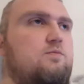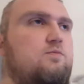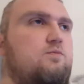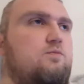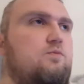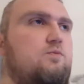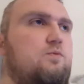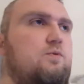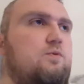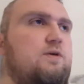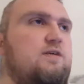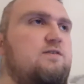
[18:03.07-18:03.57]

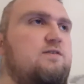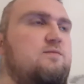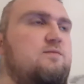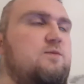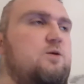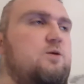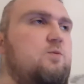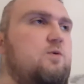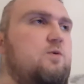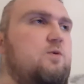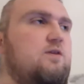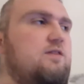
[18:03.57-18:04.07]

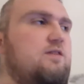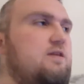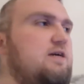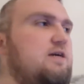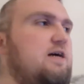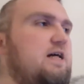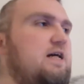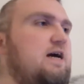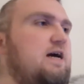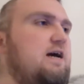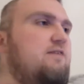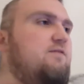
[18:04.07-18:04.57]
reasonably, one thing
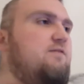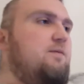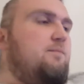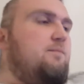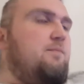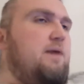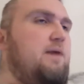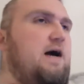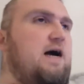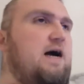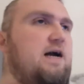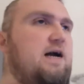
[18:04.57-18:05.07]
I have to
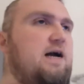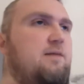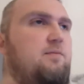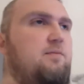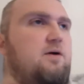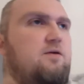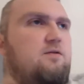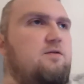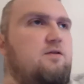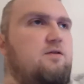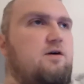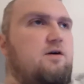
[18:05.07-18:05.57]

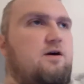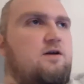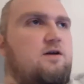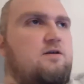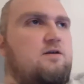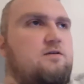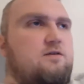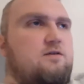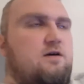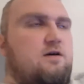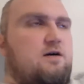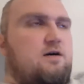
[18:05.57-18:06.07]
backpedal
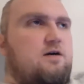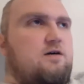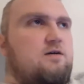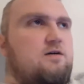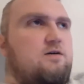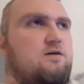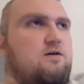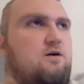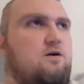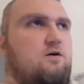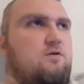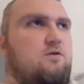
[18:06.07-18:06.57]
on.
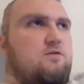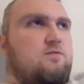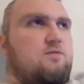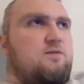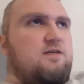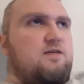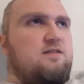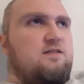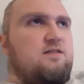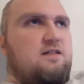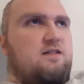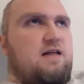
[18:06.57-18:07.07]
Uh,
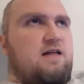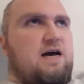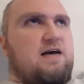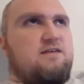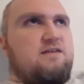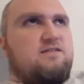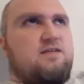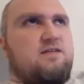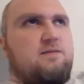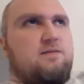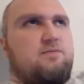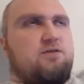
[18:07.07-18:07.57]
ultimately, on the
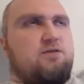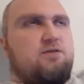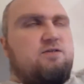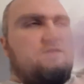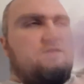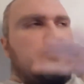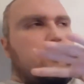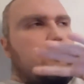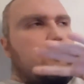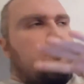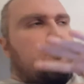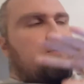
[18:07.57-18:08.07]
last
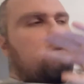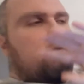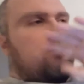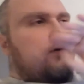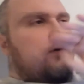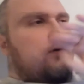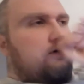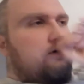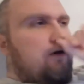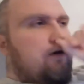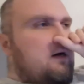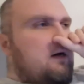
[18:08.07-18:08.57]
episode,
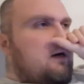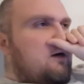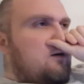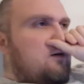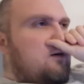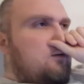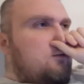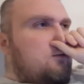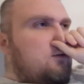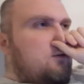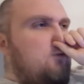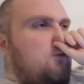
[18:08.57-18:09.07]

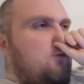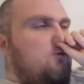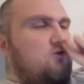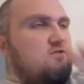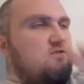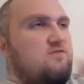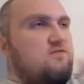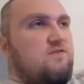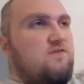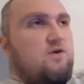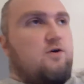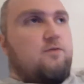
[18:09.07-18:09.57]
uh, it
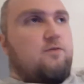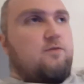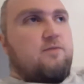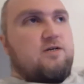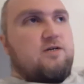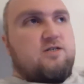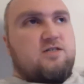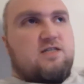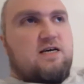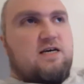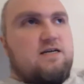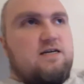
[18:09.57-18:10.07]
was very
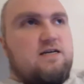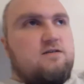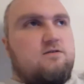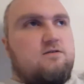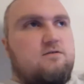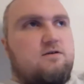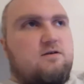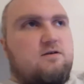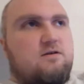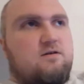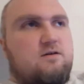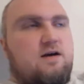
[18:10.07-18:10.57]
much
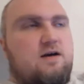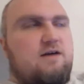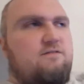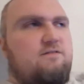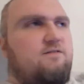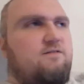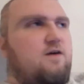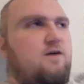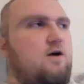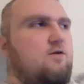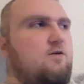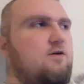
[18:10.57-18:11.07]
that uh, I
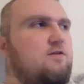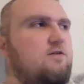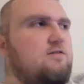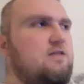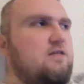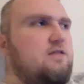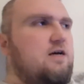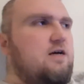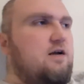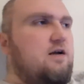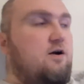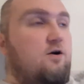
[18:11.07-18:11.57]
found out
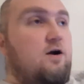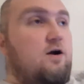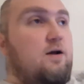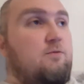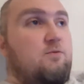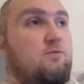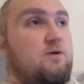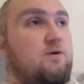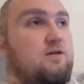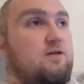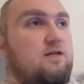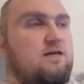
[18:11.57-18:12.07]
that, or I
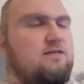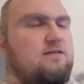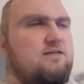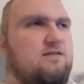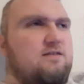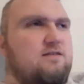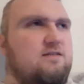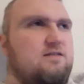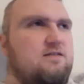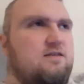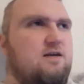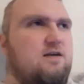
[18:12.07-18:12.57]
realized
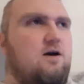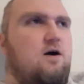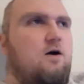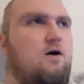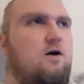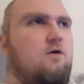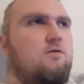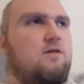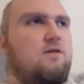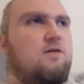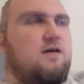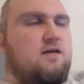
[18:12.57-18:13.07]
it's like,
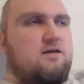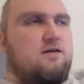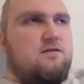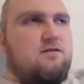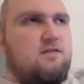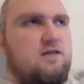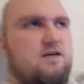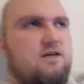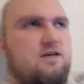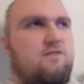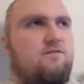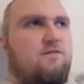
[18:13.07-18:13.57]
oh, they
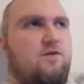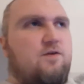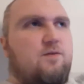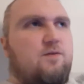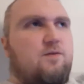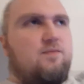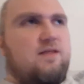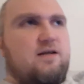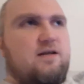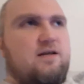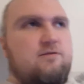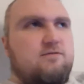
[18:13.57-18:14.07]
they
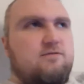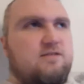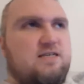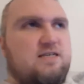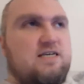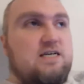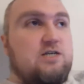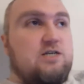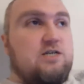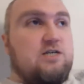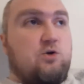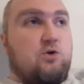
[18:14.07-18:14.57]
confirmed that it was
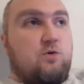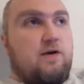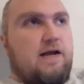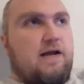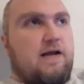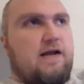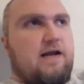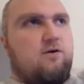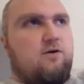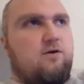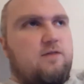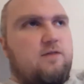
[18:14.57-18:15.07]
like a
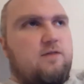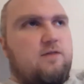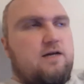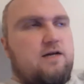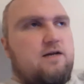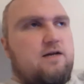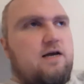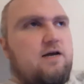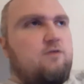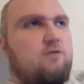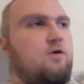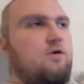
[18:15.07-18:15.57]
tornado that
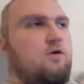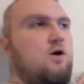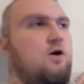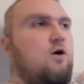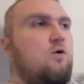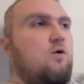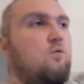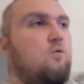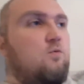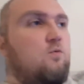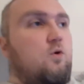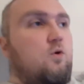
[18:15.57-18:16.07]
had
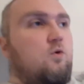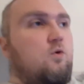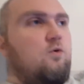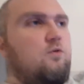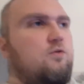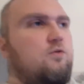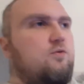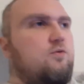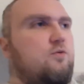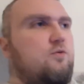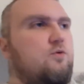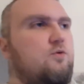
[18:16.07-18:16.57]

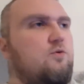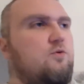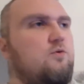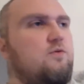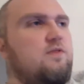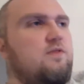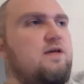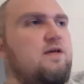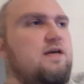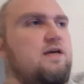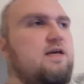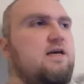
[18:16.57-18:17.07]
rolled through
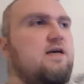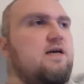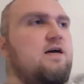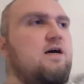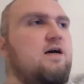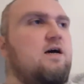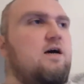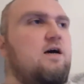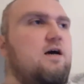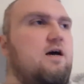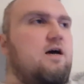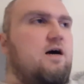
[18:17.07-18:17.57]
the
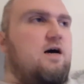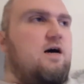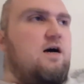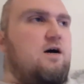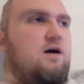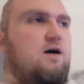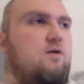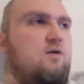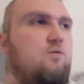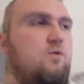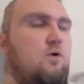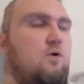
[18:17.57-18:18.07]

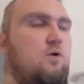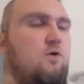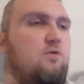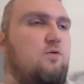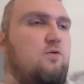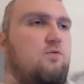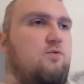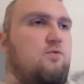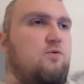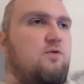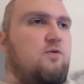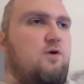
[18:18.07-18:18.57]
uh, rolled
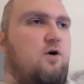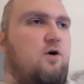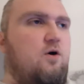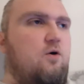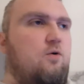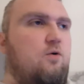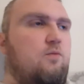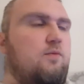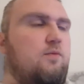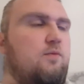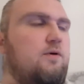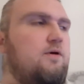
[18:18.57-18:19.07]
through the
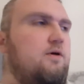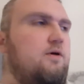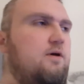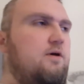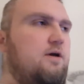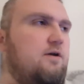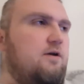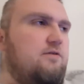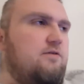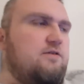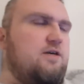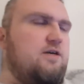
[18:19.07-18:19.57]
home.
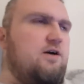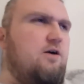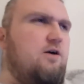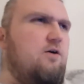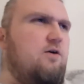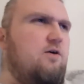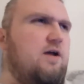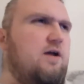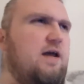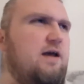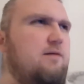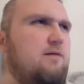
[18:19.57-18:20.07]
I was like, oh,
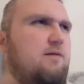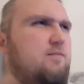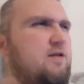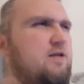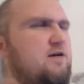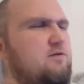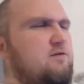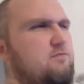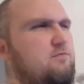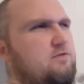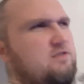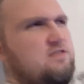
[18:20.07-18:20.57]
okay. I'm
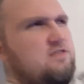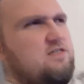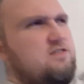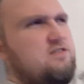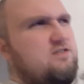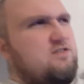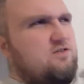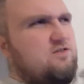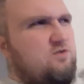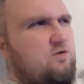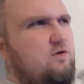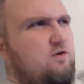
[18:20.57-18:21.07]
like, was it a
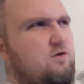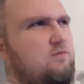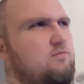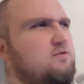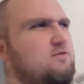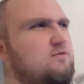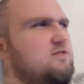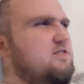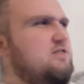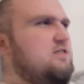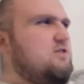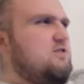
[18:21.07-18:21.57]
storm?
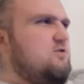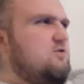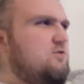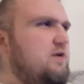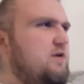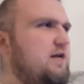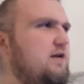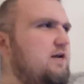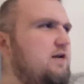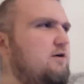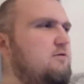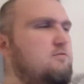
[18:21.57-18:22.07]
Was it a
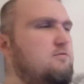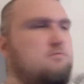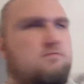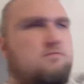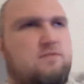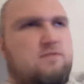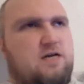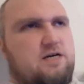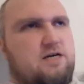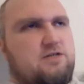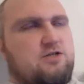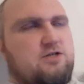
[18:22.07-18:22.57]
tornado?
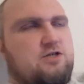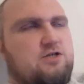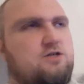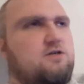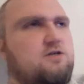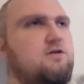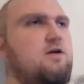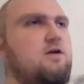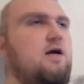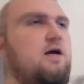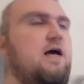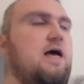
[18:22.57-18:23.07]
Not
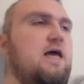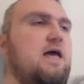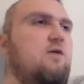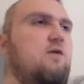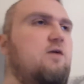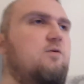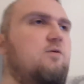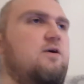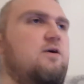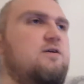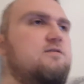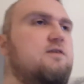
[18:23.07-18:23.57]
sure.
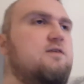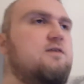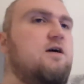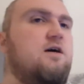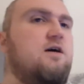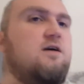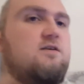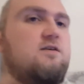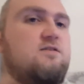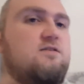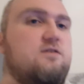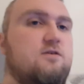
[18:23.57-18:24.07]
Anyways,
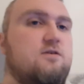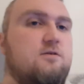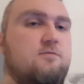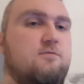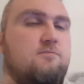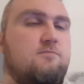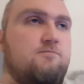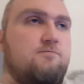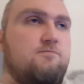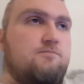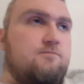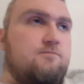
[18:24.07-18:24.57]
so